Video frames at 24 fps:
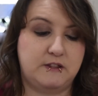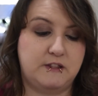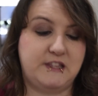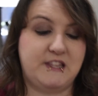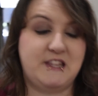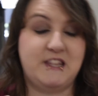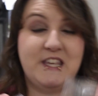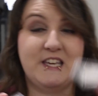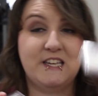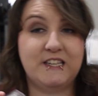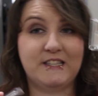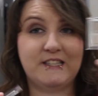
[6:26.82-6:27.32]

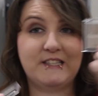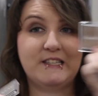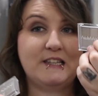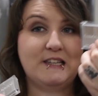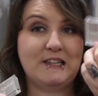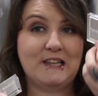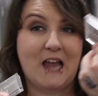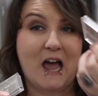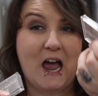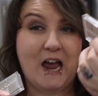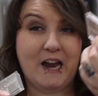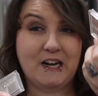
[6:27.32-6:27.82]
this
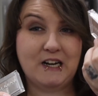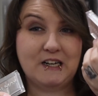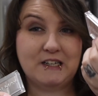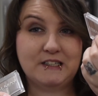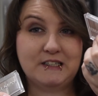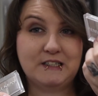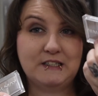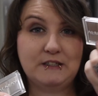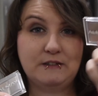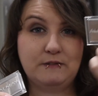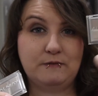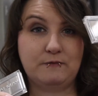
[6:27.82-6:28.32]

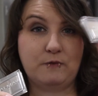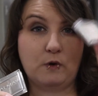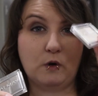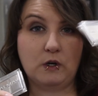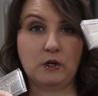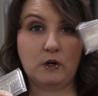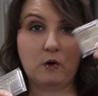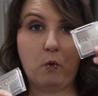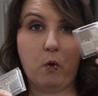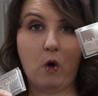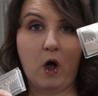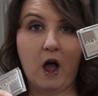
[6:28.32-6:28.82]
lighter for
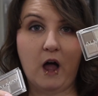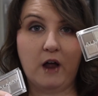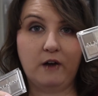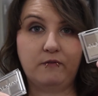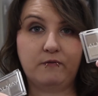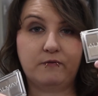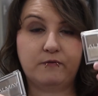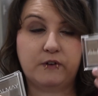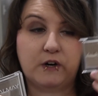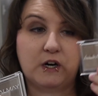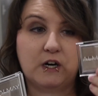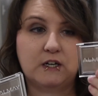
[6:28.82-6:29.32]
quad
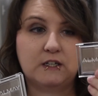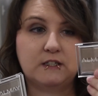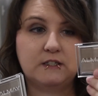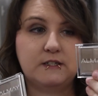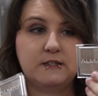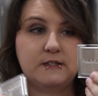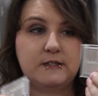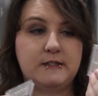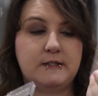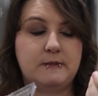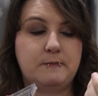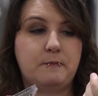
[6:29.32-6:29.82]

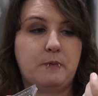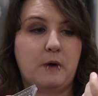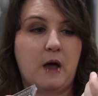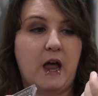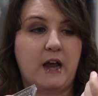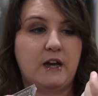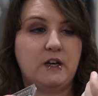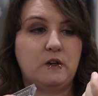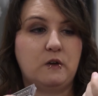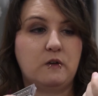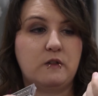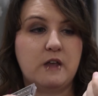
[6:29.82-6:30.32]
first, but I
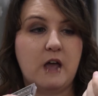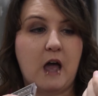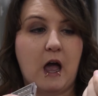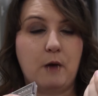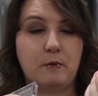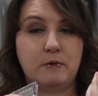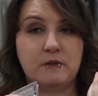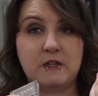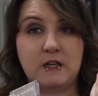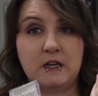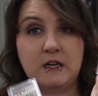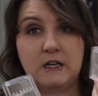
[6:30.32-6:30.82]
knew that I
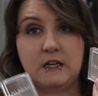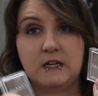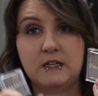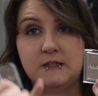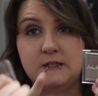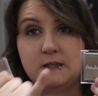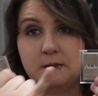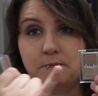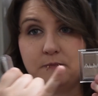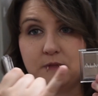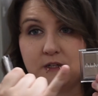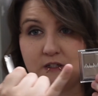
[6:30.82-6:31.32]
was going to need
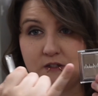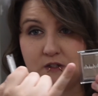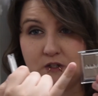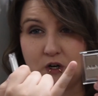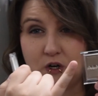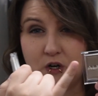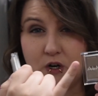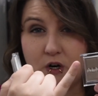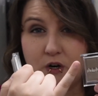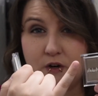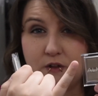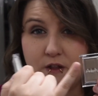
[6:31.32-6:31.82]
something
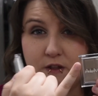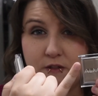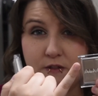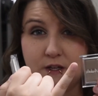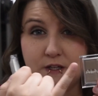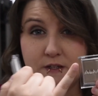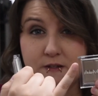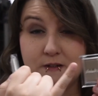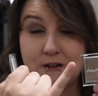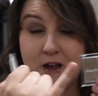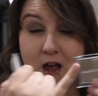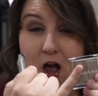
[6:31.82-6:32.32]
darker than
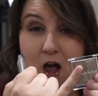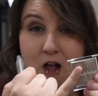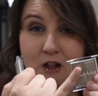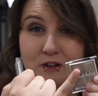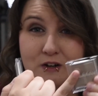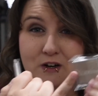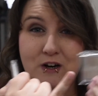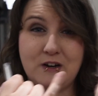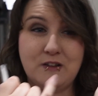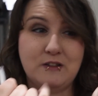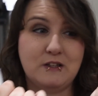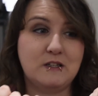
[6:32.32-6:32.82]
this
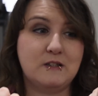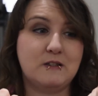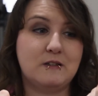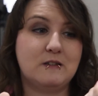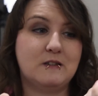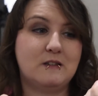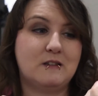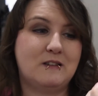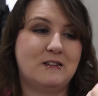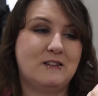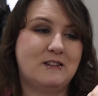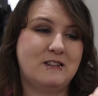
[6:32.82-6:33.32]
color, and it's
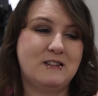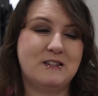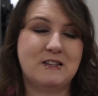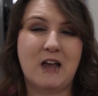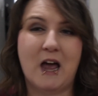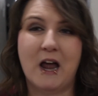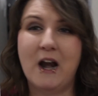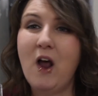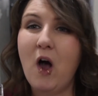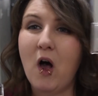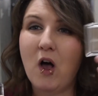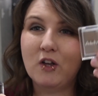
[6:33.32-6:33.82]

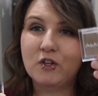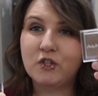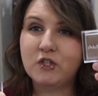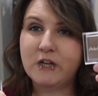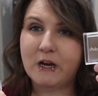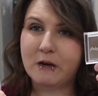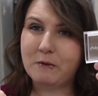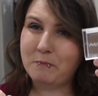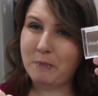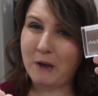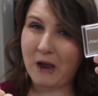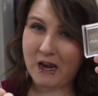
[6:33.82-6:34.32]
kind of all
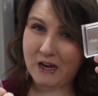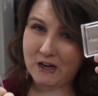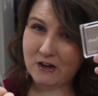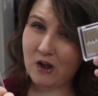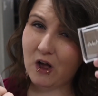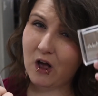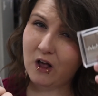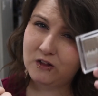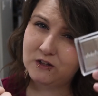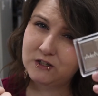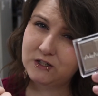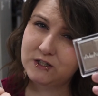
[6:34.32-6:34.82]
champagne
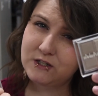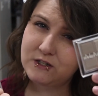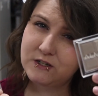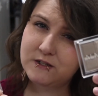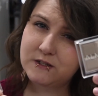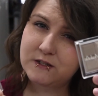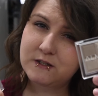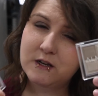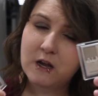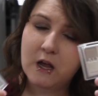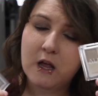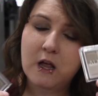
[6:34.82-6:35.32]
colors.